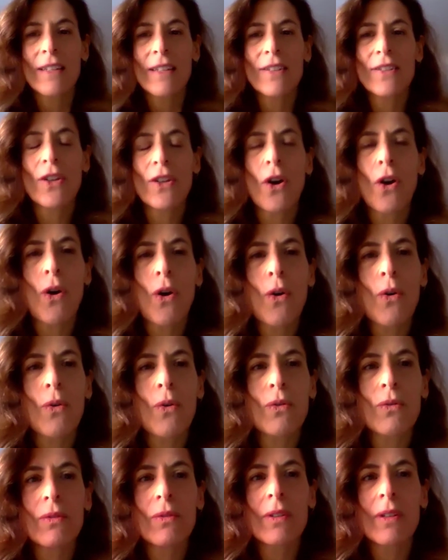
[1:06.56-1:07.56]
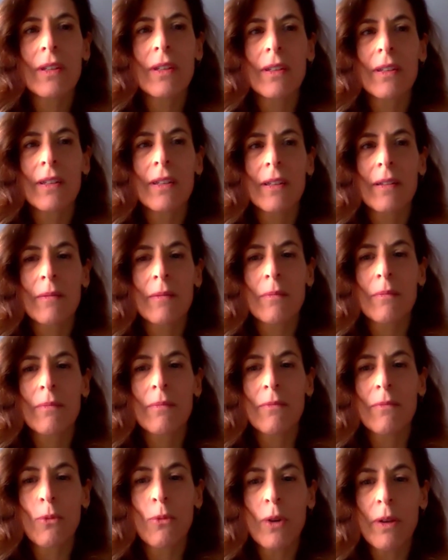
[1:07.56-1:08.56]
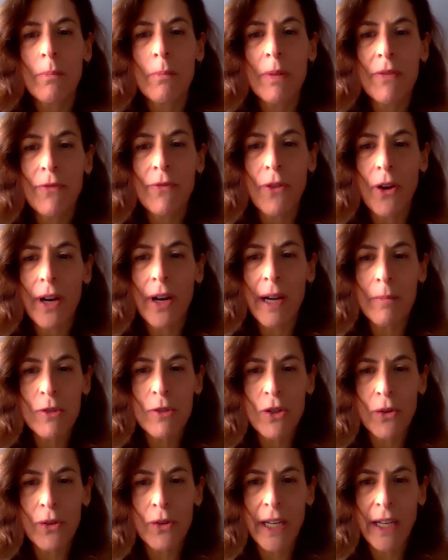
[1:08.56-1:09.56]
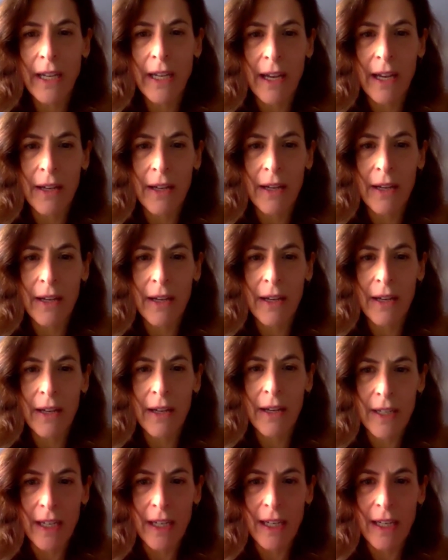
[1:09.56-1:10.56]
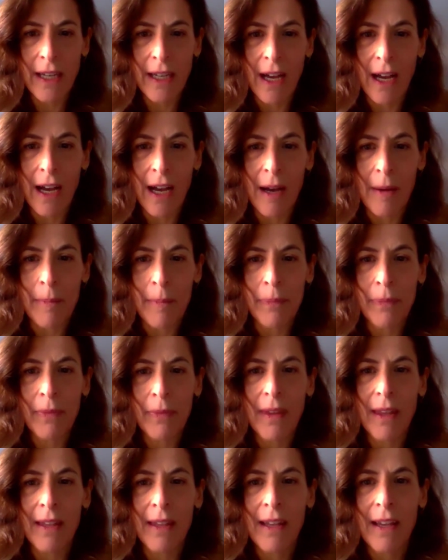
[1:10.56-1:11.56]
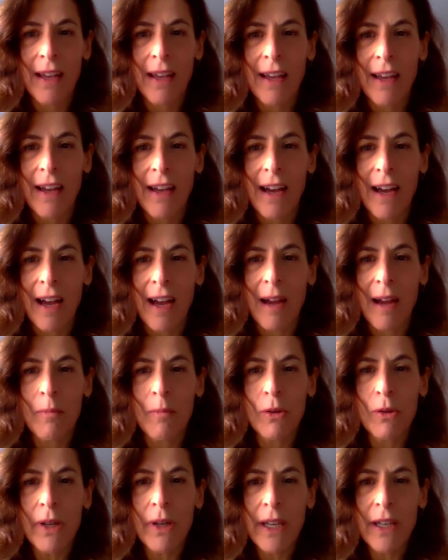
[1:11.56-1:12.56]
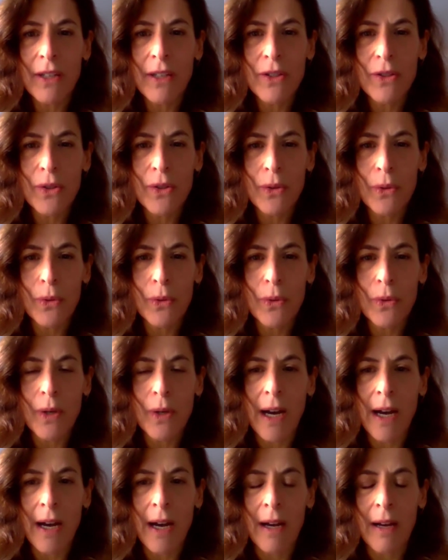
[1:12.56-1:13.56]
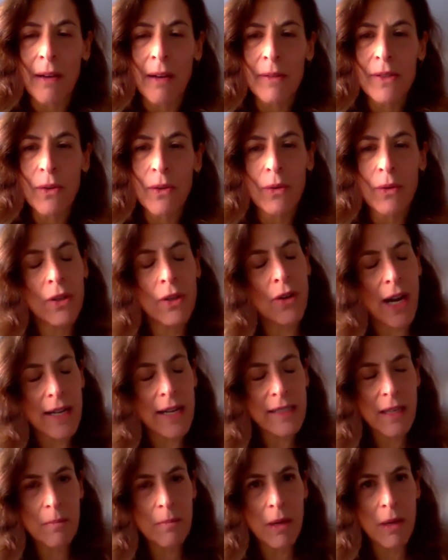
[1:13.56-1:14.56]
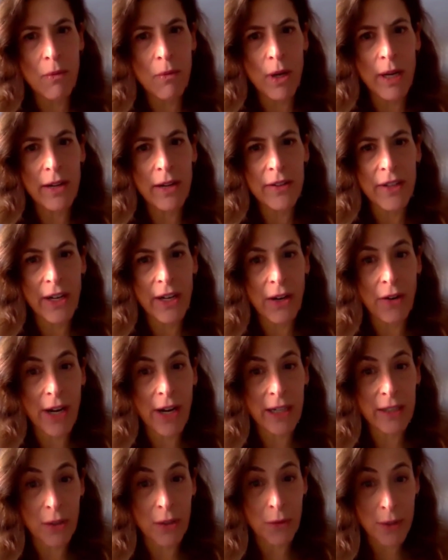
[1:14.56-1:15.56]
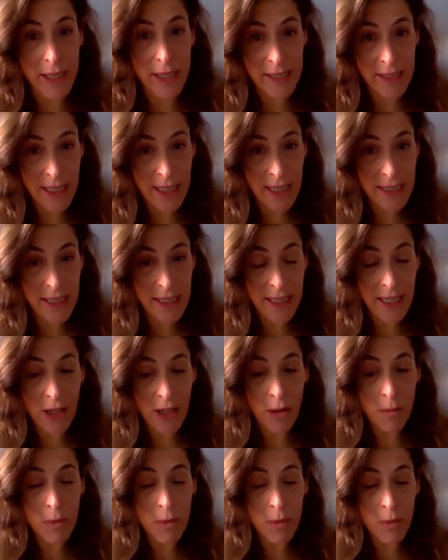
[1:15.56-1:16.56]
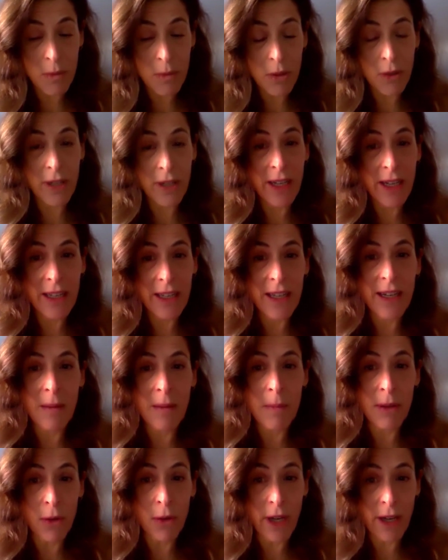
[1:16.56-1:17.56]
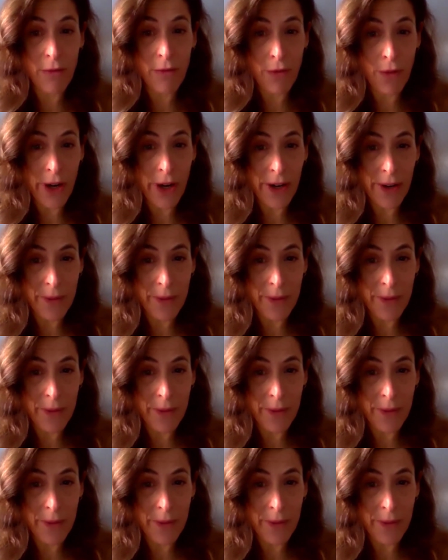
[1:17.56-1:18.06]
so before I'm joining a community, I'm looking to, so you're asking me what are the characteristics in the community that I'm looking for?